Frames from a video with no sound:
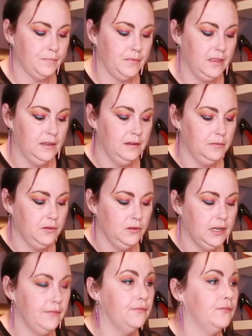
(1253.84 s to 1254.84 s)
Then I'm
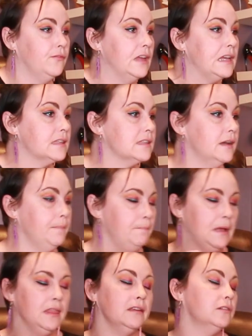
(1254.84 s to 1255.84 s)
going to fix up
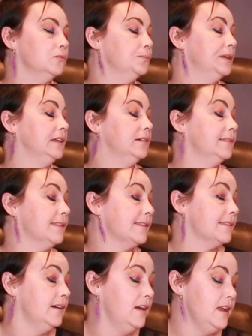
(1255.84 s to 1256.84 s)
my little wing on the
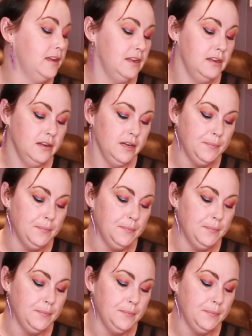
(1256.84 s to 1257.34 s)
side here,